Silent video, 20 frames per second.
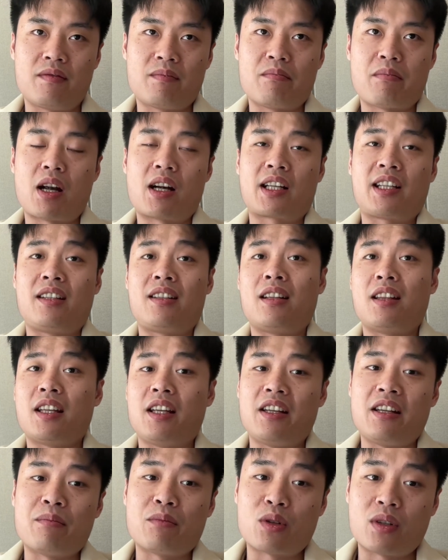market
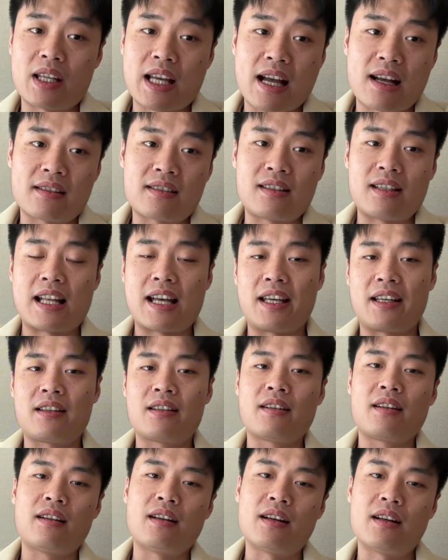leading products like
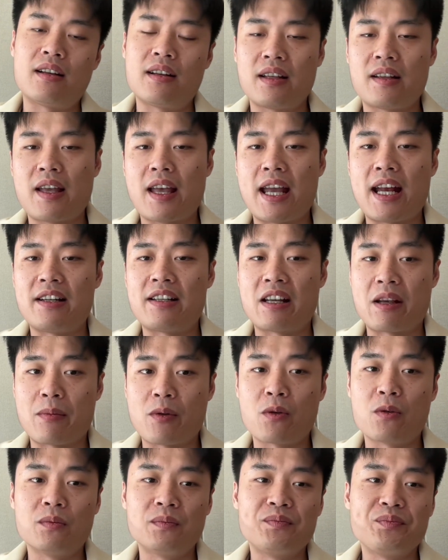
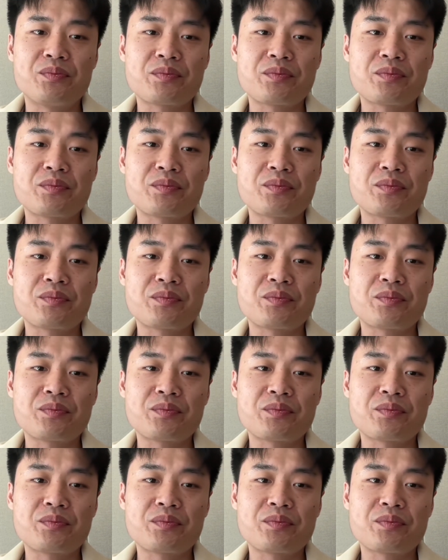Airtable